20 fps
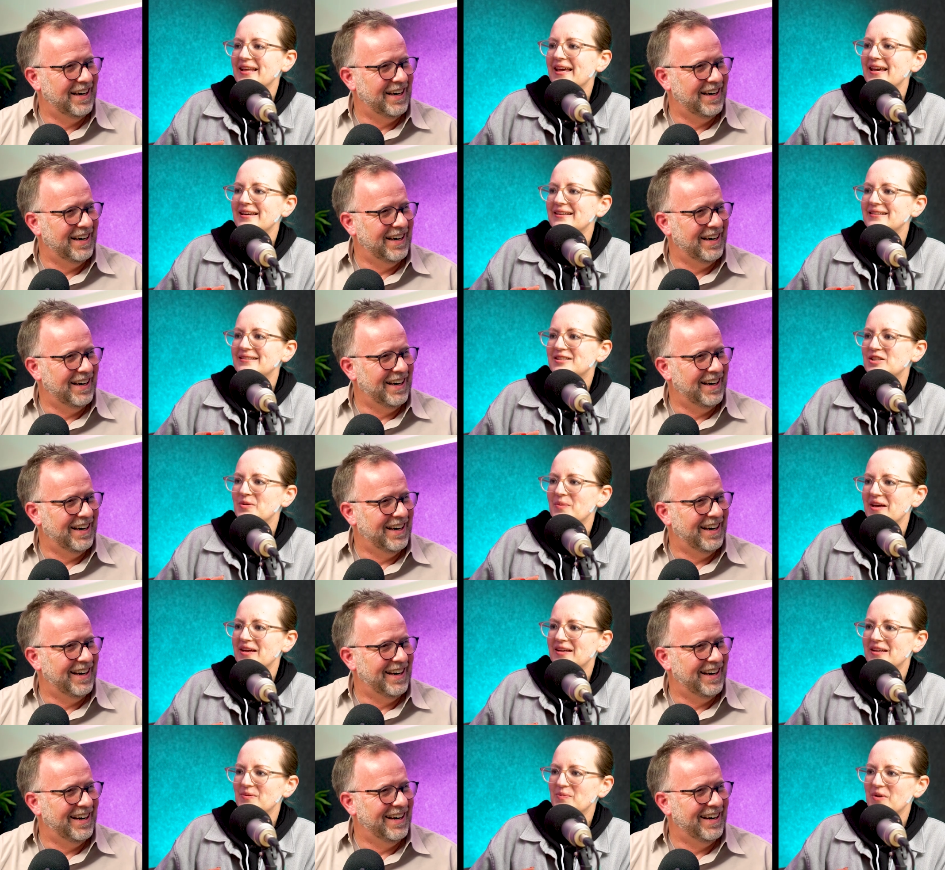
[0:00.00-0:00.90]
Speaker 1: legs to
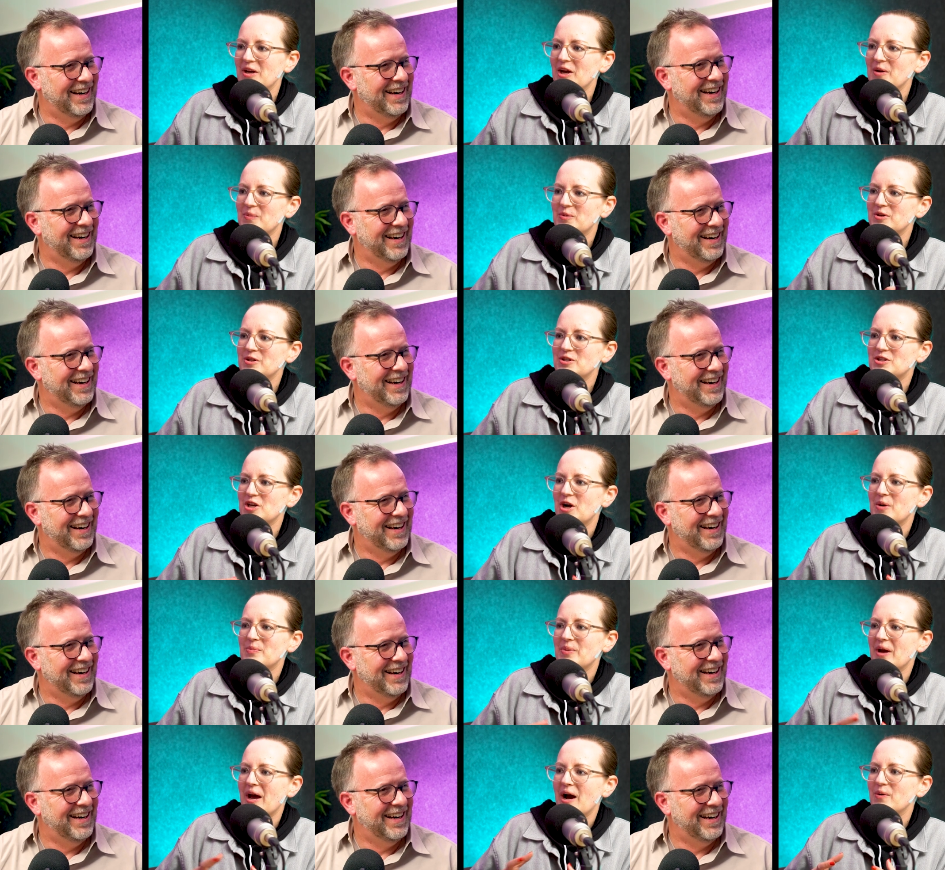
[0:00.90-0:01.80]
make it be able to
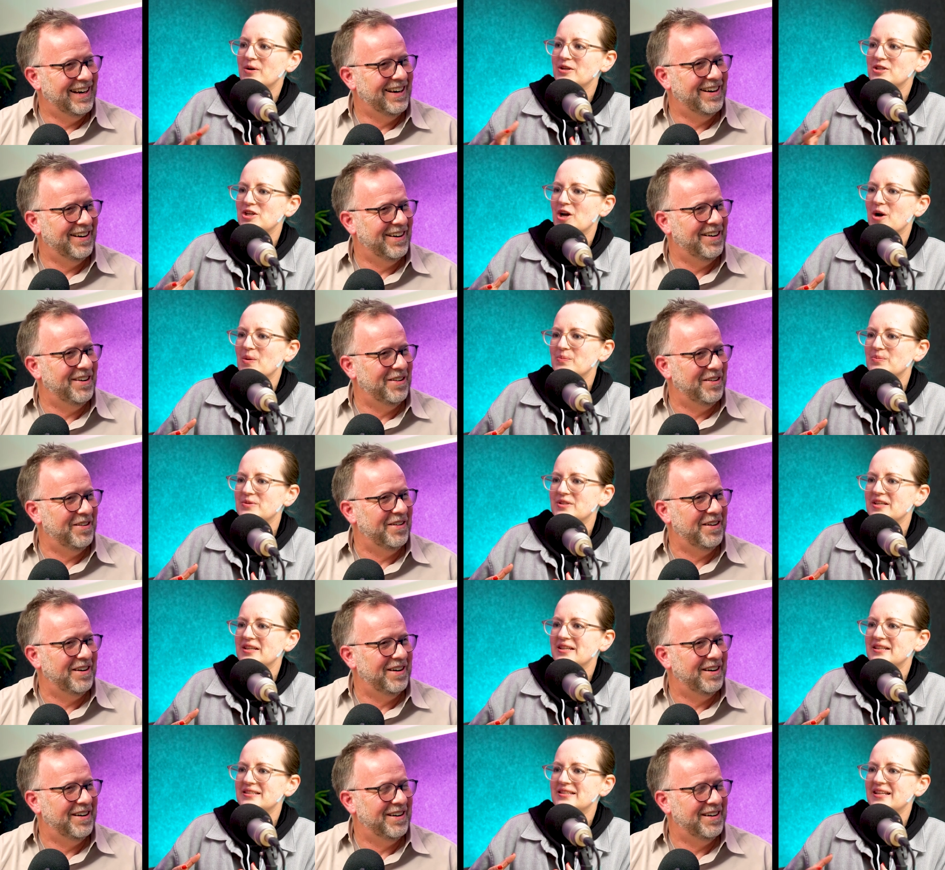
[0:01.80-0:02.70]
jump how it jumped,
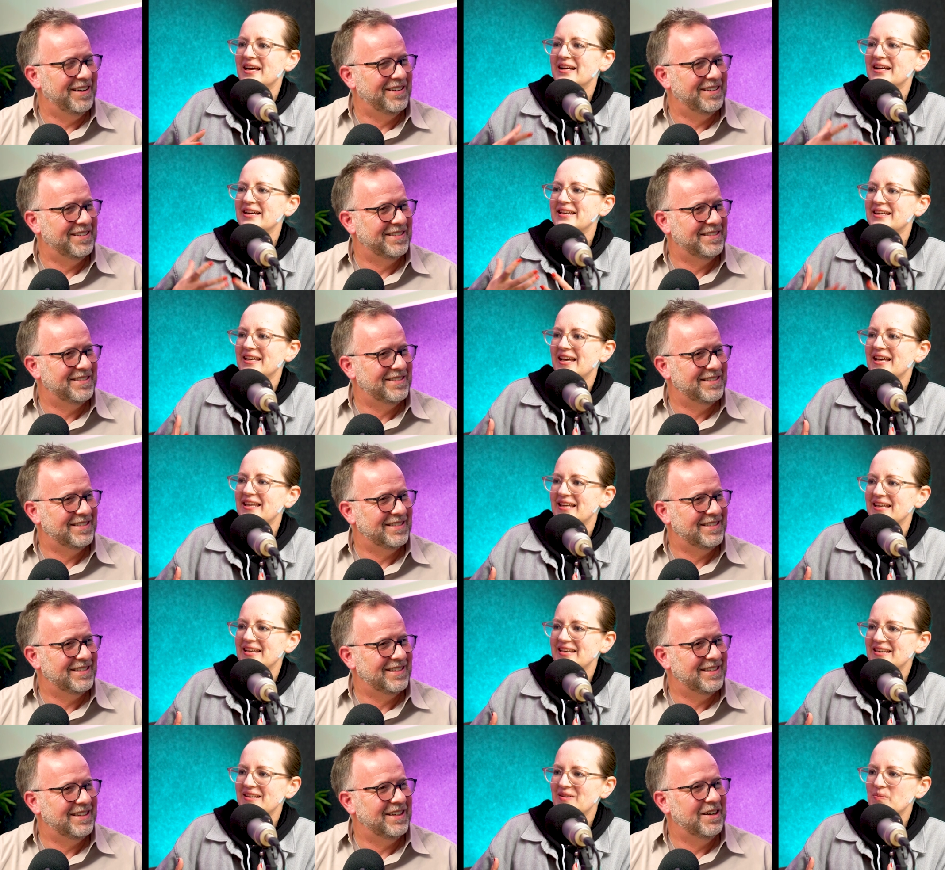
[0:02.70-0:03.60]
and it's like I get
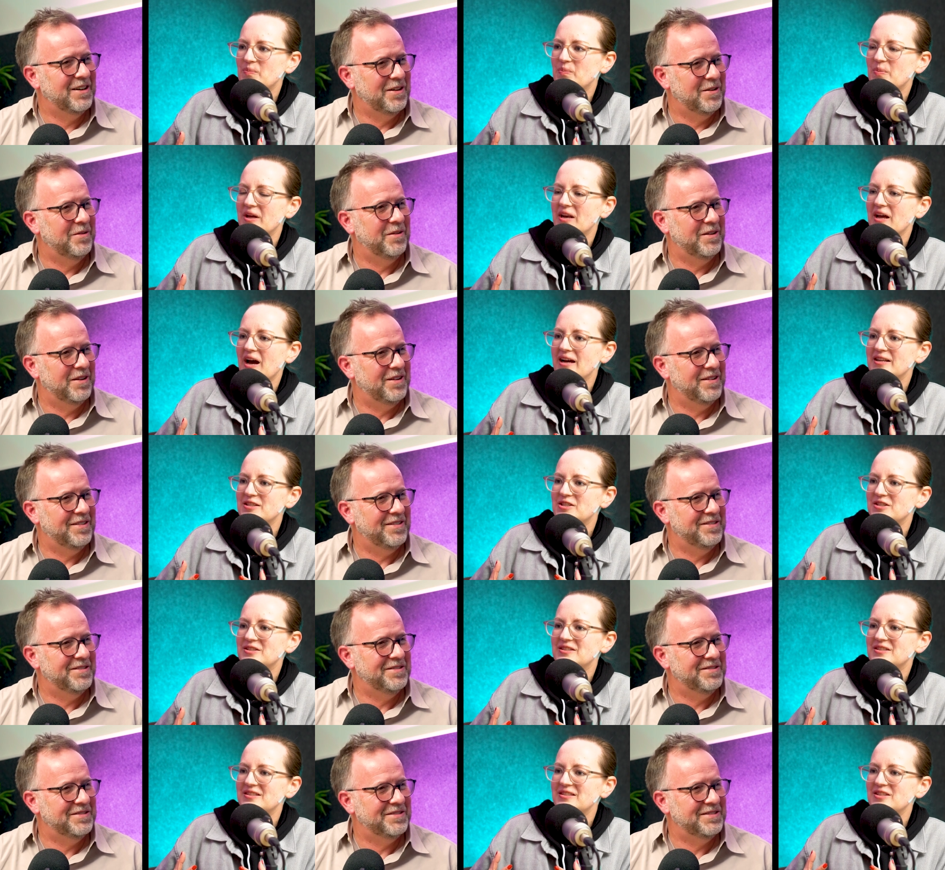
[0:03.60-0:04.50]
it, but I
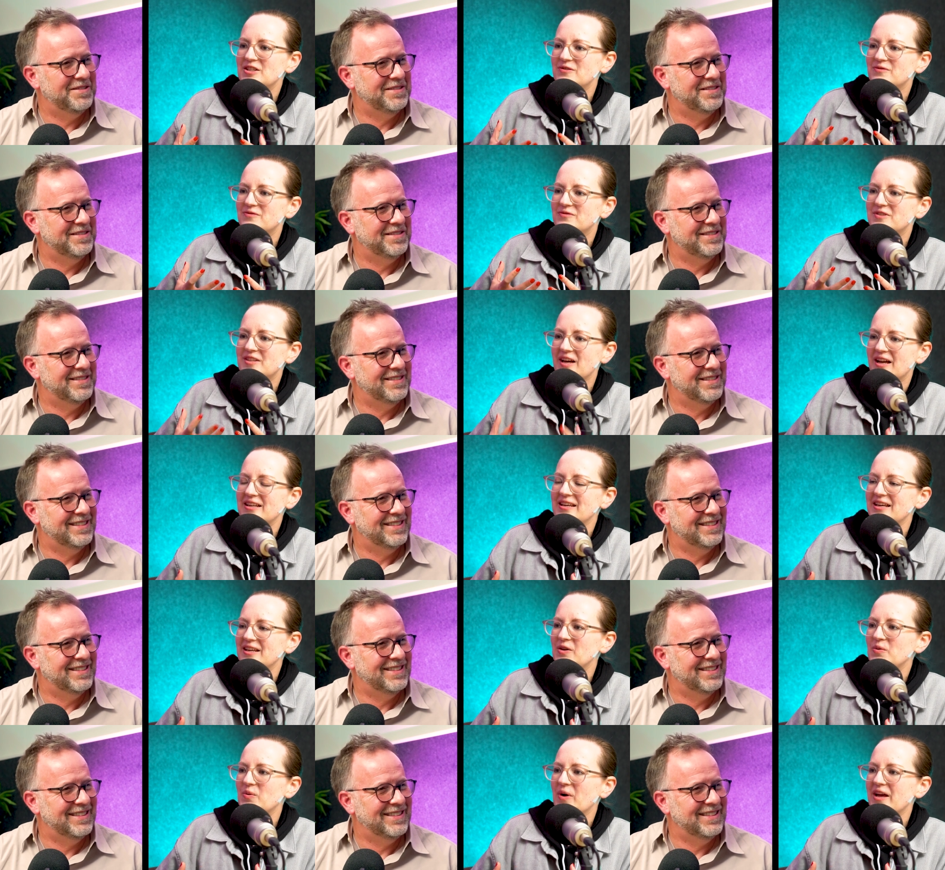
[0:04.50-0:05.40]
just you've done it
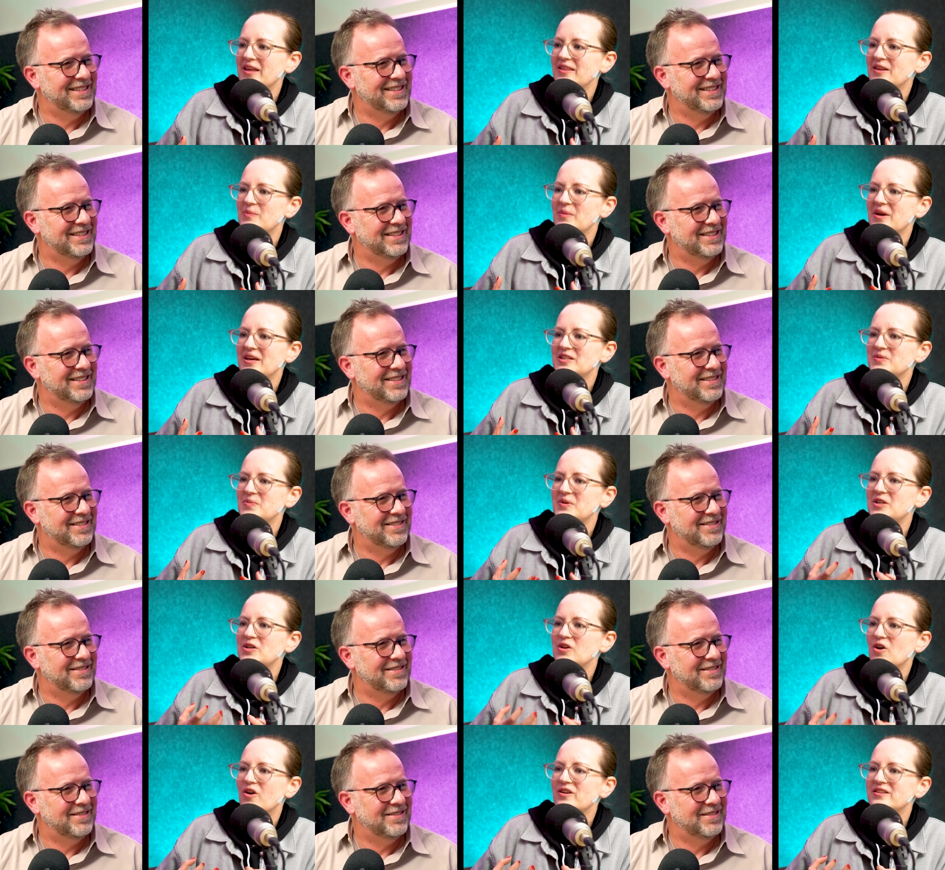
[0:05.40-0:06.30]
in a way that makes me
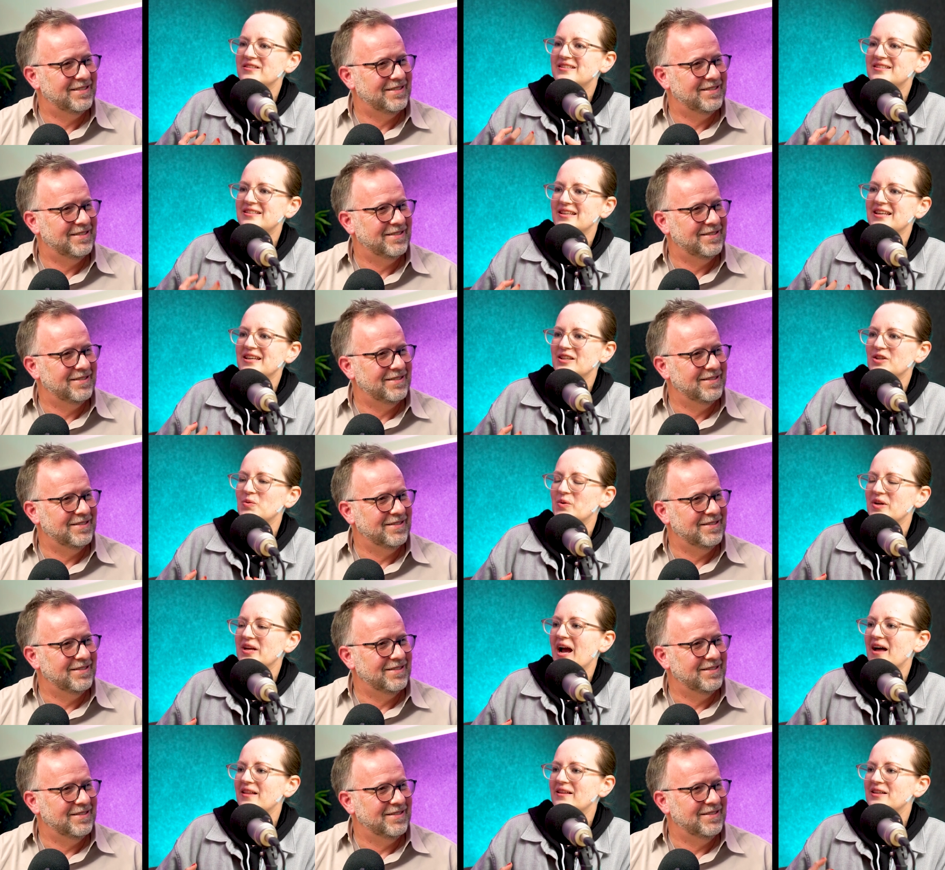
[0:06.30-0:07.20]
not sit in the
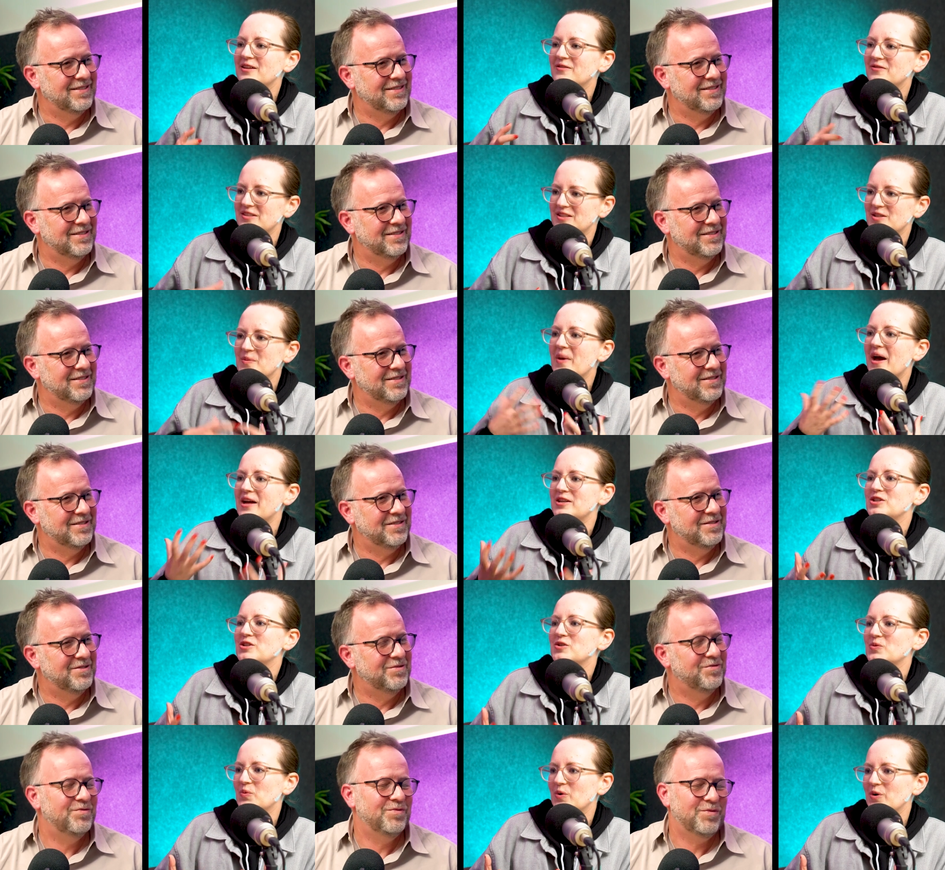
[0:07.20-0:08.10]
reality of this
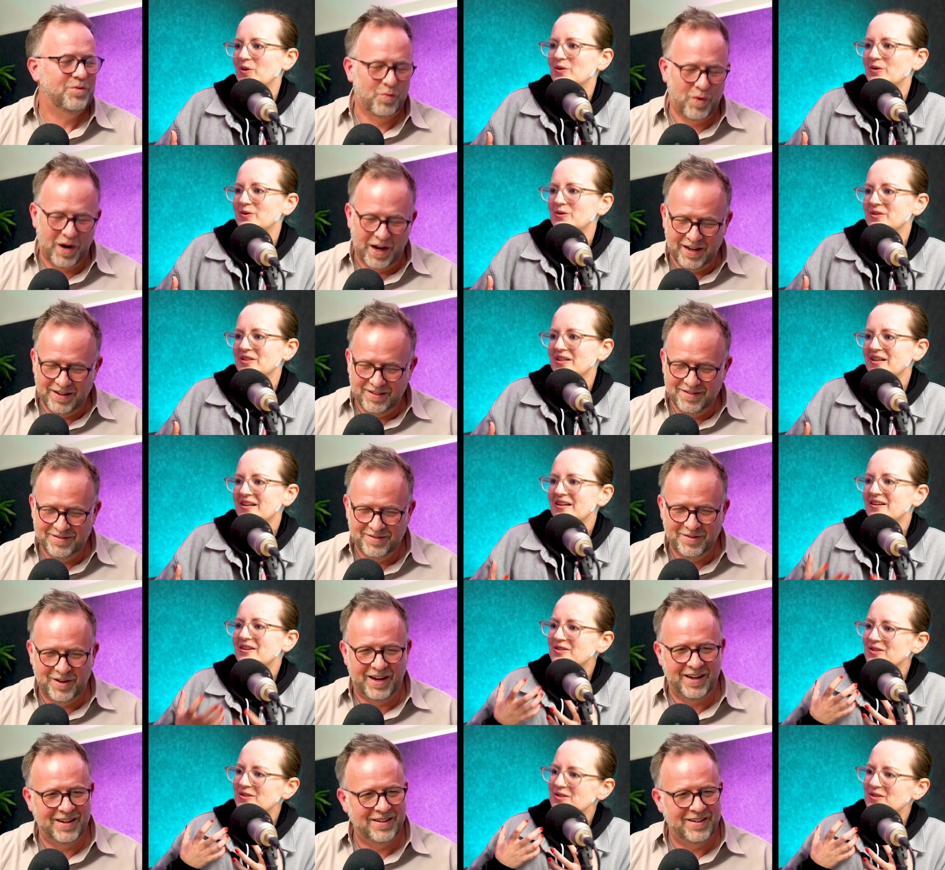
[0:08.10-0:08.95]
imagined world because right, right.